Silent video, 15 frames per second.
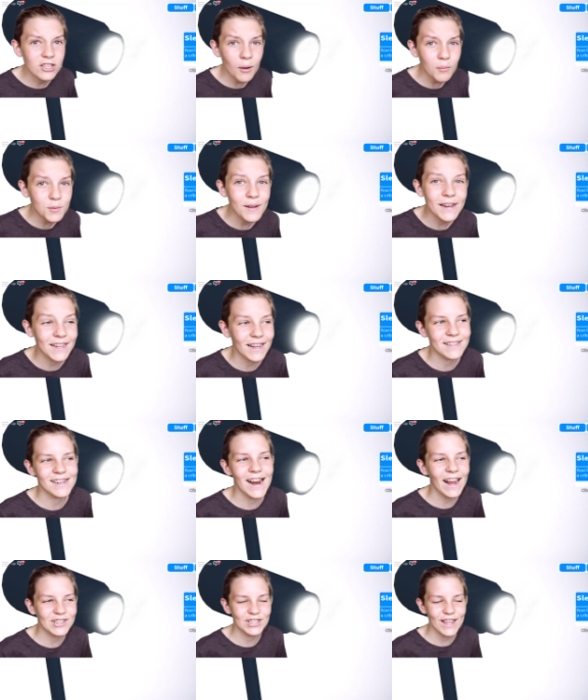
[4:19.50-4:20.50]
Adopt Me
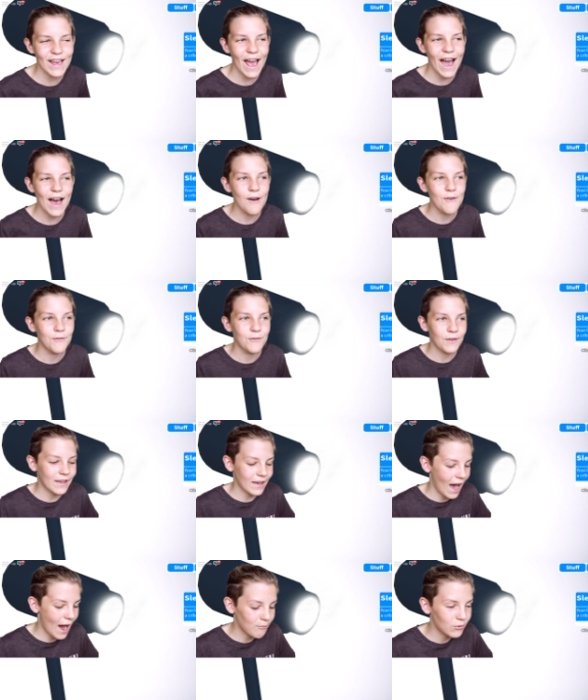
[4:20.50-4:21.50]
doesn't actually have
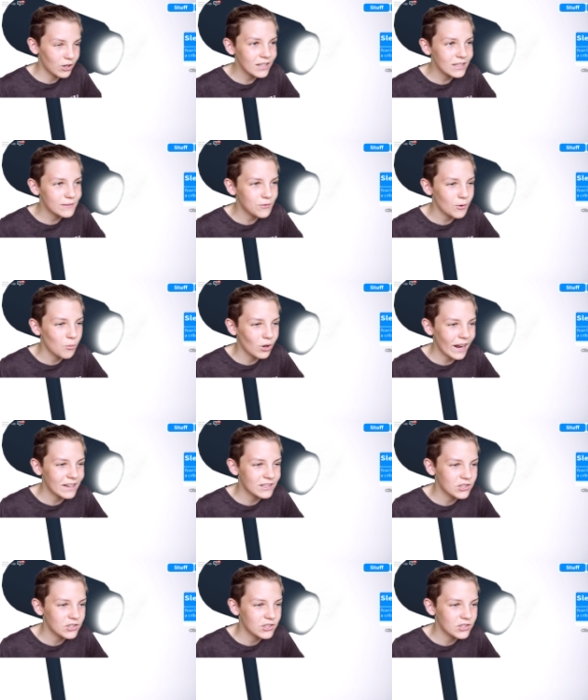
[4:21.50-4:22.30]
cameras from what I